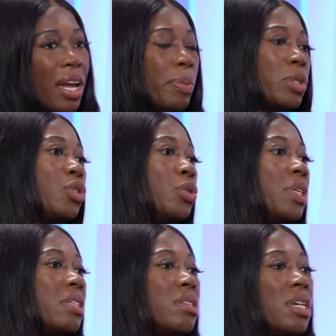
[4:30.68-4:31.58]
were able to do
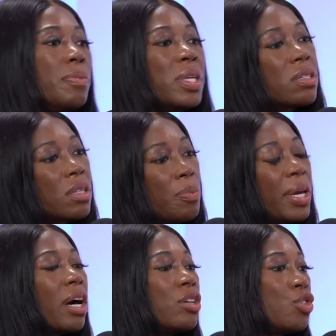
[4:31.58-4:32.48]
this seamlessly because